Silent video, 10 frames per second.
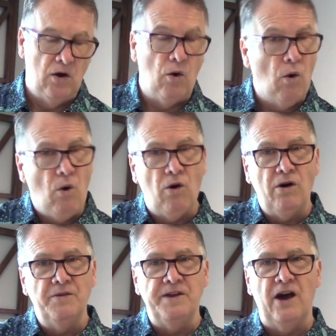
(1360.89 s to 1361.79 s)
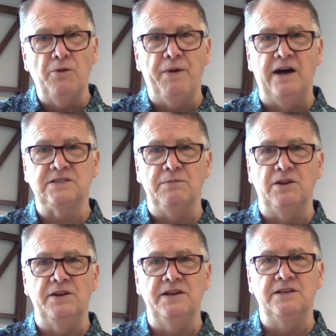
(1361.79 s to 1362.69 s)
Or the other
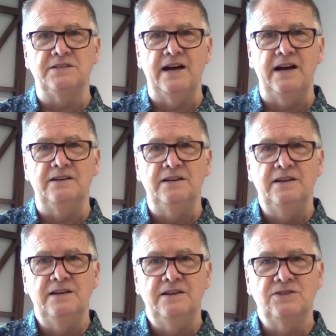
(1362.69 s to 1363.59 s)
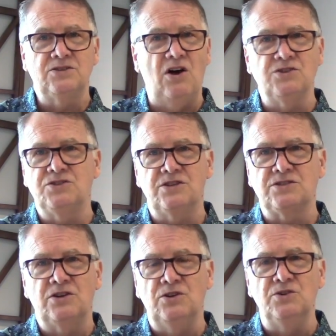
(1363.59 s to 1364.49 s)
possibility is that Saul's
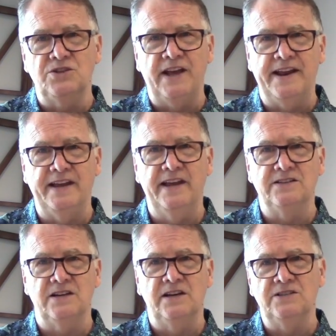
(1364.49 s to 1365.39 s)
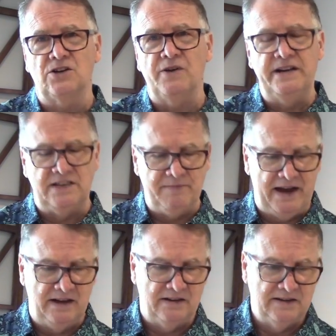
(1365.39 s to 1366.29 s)
just hallucinating. He's a, he's a crazy
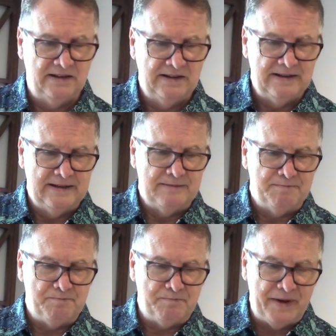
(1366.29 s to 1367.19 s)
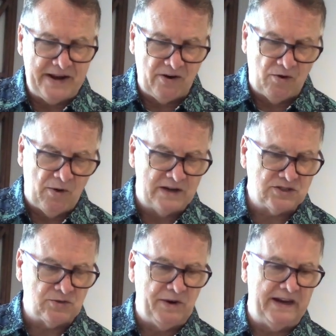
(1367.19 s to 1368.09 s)
man. But here it
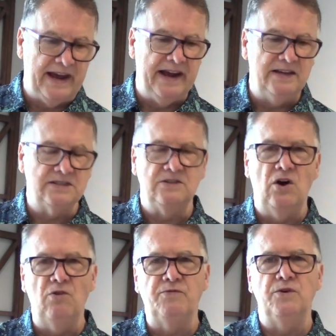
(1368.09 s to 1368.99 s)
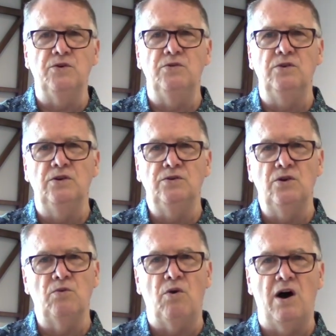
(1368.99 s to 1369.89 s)
was three days, no food,
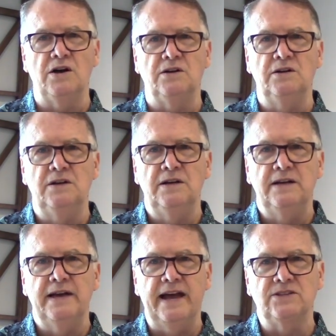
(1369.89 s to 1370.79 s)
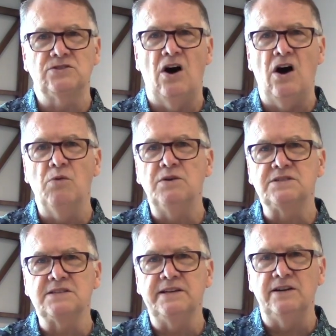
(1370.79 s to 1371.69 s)
no water, and Saul was
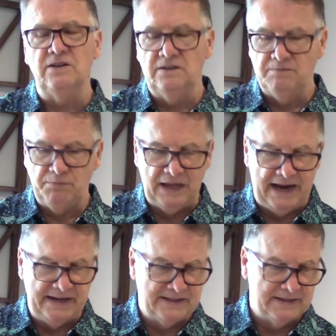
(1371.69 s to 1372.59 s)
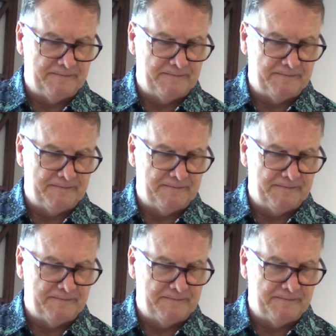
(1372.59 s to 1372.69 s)
still blind.